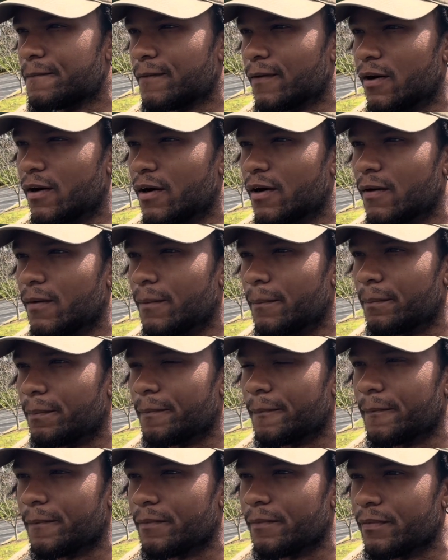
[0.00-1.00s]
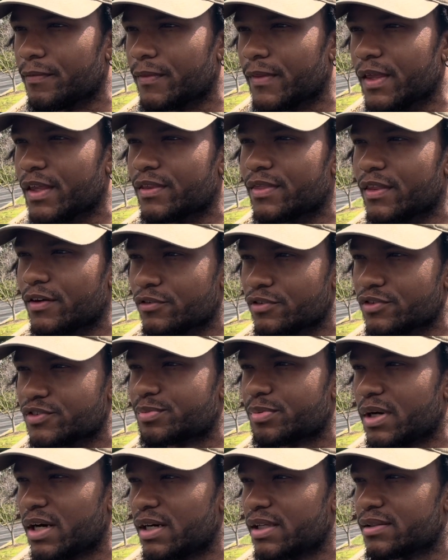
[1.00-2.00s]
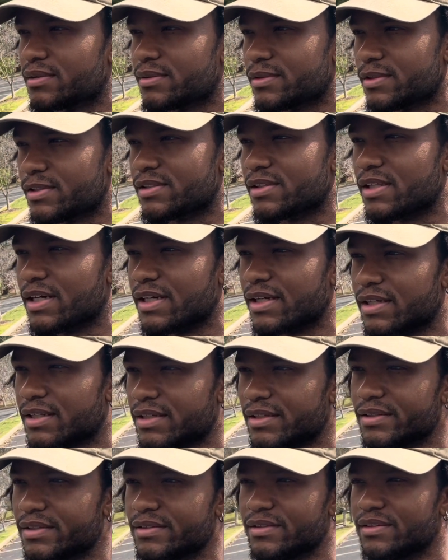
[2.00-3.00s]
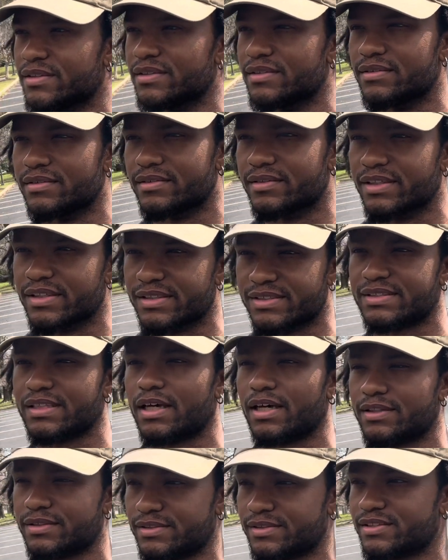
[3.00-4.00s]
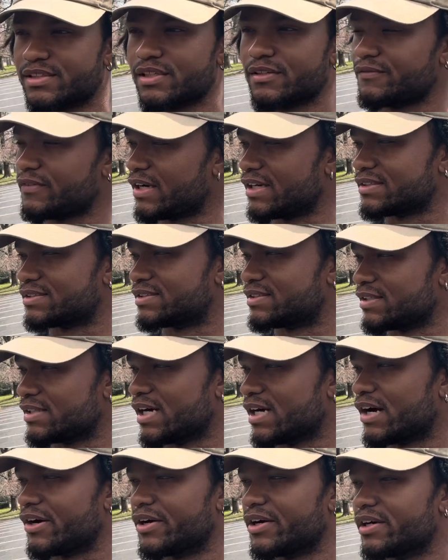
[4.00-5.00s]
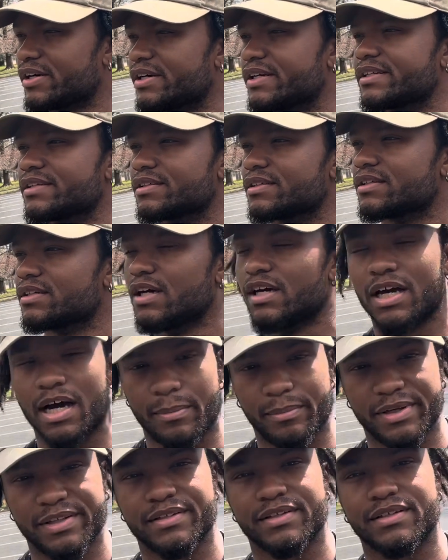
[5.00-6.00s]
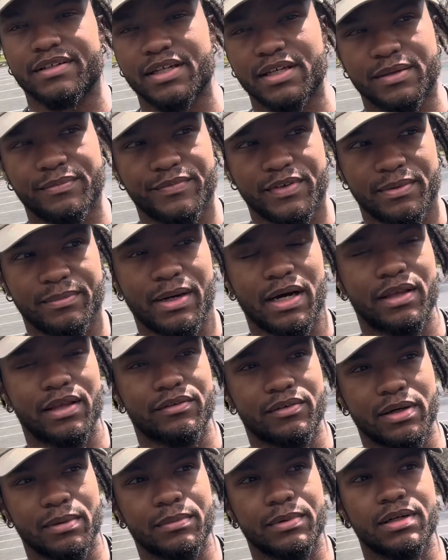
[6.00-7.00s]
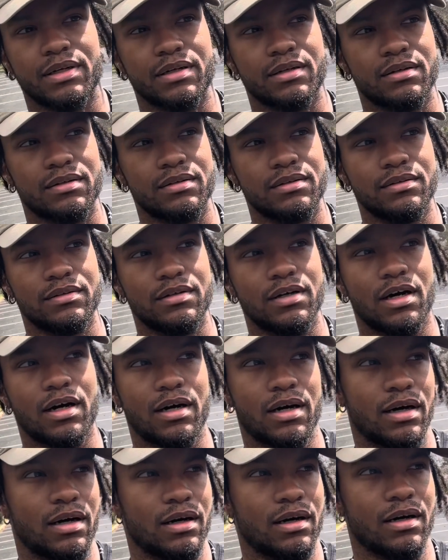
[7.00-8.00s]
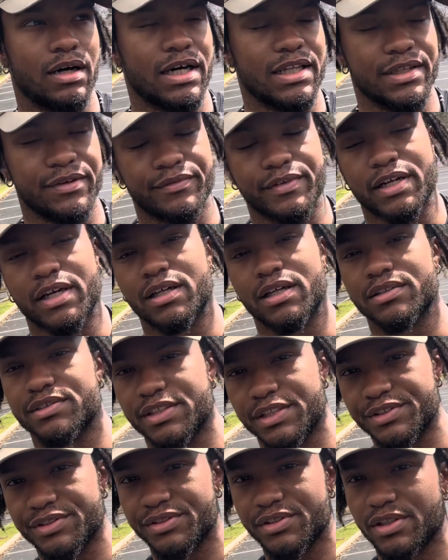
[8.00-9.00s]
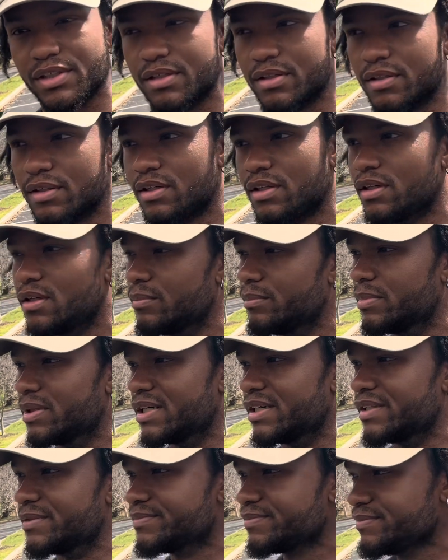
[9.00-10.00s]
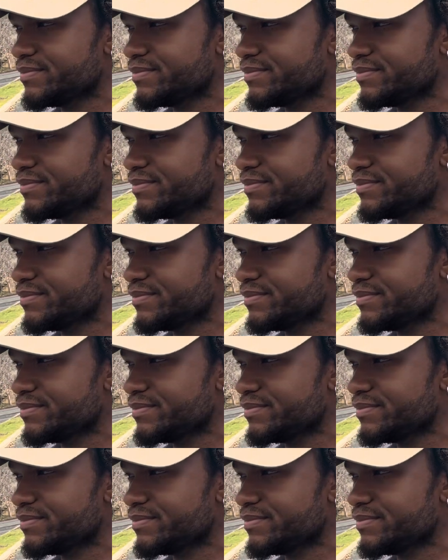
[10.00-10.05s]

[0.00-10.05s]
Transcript: um, the, those probably like the the stuff I see out here, and I'm in the DMV by the way. I'm in uh, I live in Alexandria, but